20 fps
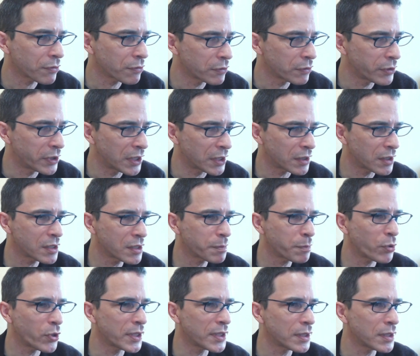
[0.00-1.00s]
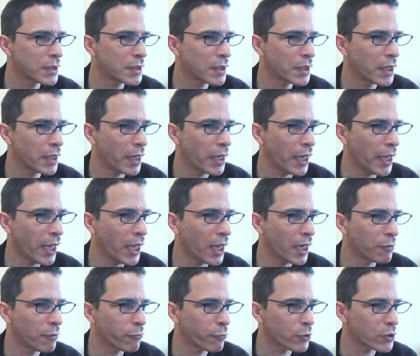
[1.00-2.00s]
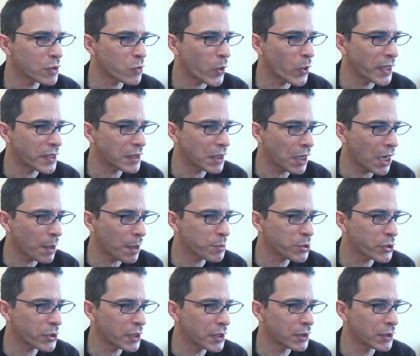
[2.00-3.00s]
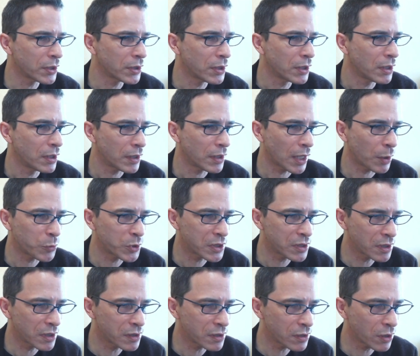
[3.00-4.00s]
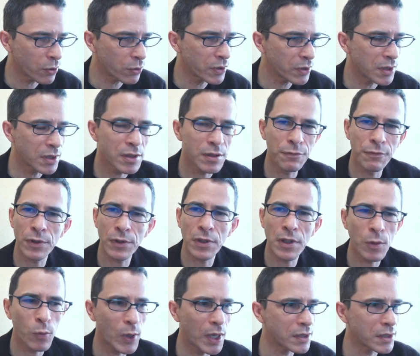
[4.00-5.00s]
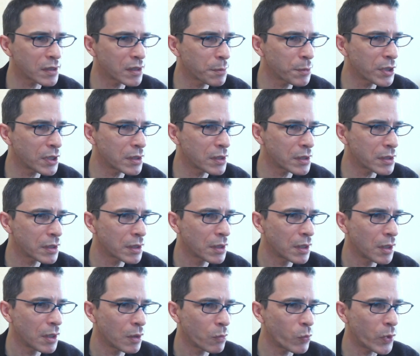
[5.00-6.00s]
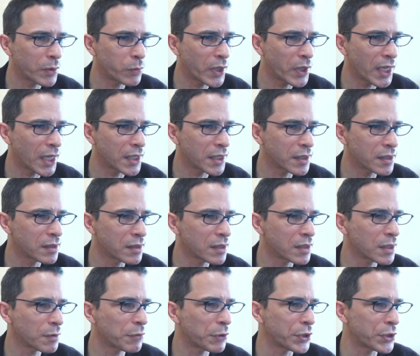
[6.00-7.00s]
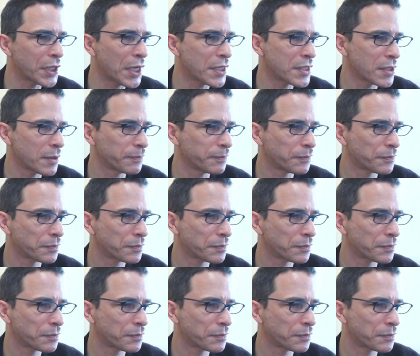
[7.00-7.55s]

threw in at this point and forced white to capture here. That was the stone that is filling white's liberties when we get into this variation.